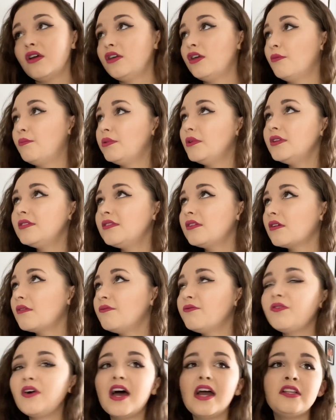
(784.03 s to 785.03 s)
Your blood's
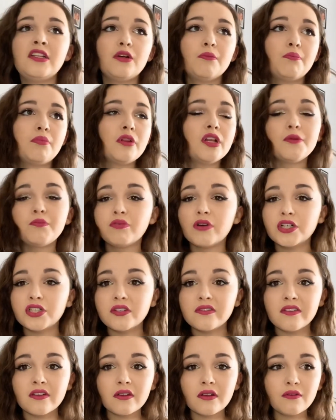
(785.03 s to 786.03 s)
looking fine. Your blood
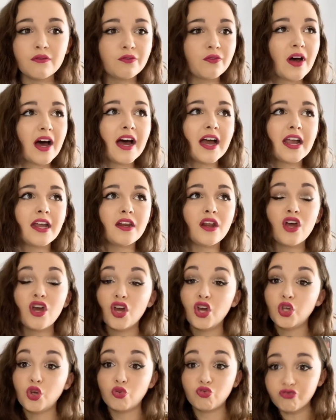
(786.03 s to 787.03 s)
pressure's looking fine.
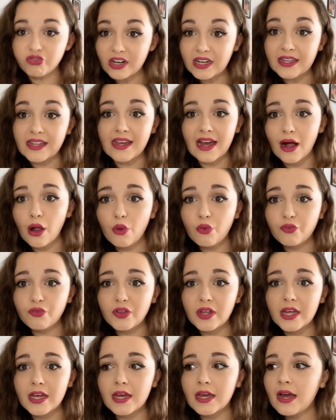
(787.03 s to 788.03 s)
You're really
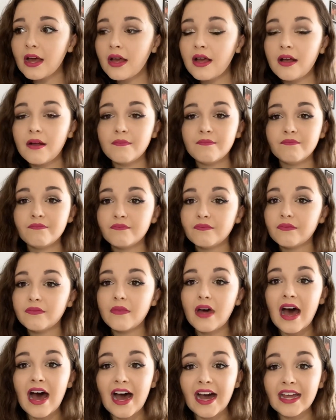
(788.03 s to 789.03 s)
healthy.
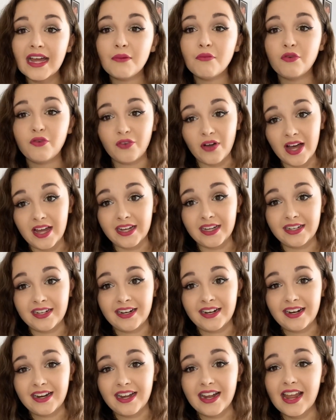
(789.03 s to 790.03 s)
I am
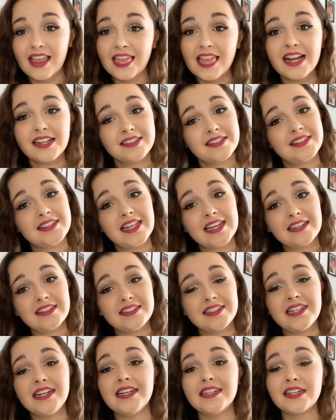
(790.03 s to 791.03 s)
fine, and that's
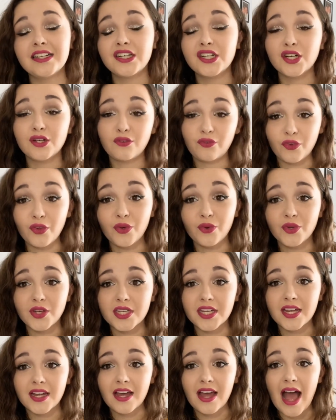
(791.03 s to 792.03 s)
thanks to eating good food
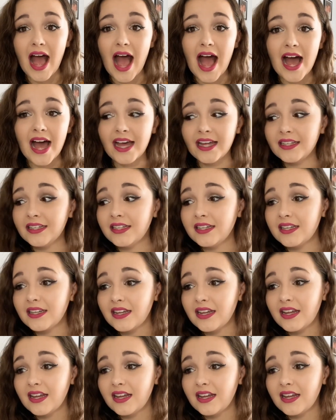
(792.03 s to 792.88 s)
and